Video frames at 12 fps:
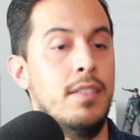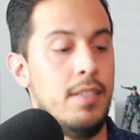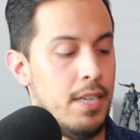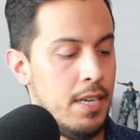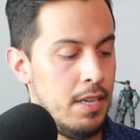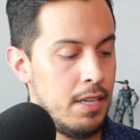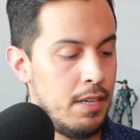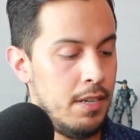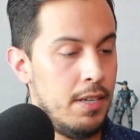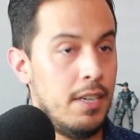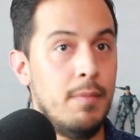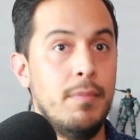tightening
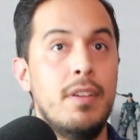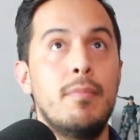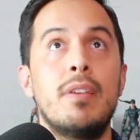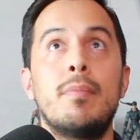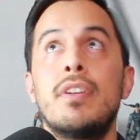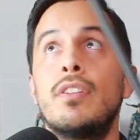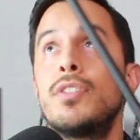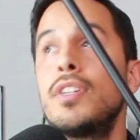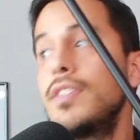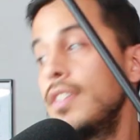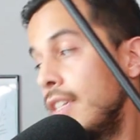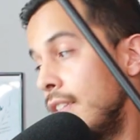it up, maybe
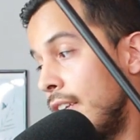adjusting